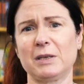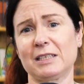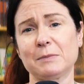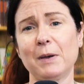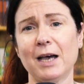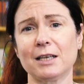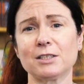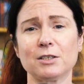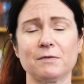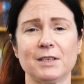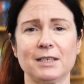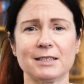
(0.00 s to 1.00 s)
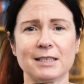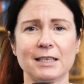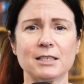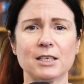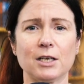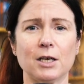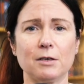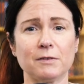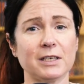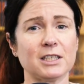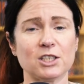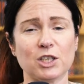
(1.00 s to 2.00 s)
it's part of the Centre of
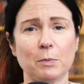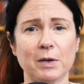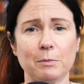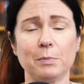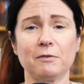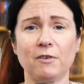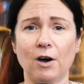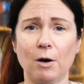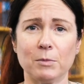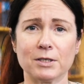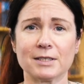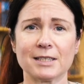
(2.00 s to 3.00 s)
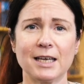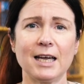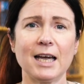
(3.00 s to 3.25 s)
Leadership and Performance